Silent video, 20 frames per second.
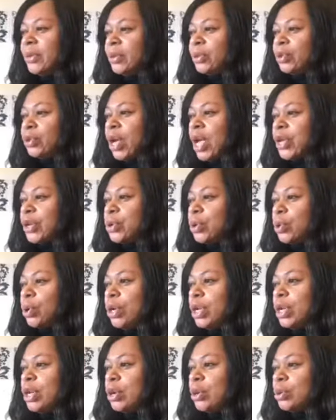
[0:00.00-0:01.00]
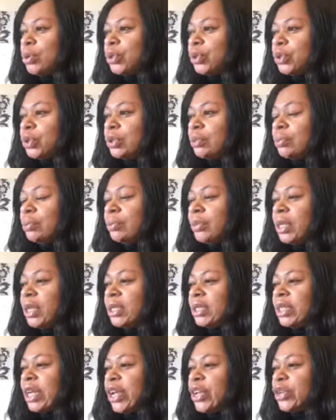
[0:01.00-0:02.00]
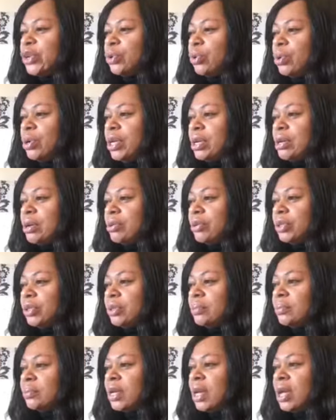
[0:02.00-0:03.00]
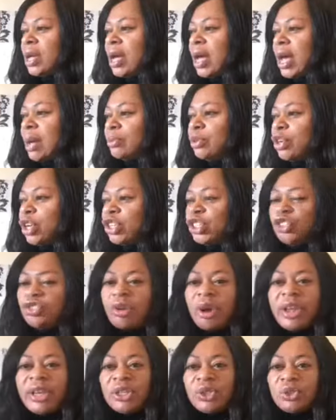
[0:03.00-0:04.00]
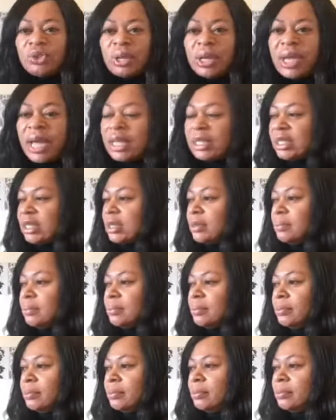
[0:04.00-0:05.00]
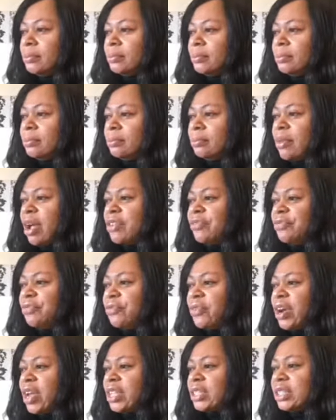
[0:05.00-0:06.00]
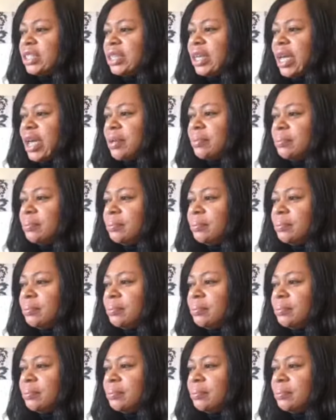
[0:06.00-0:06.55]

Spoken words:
Thank you, Holy Ghost. Thank you, Holy Ghost. I'm just trying to get my friends here.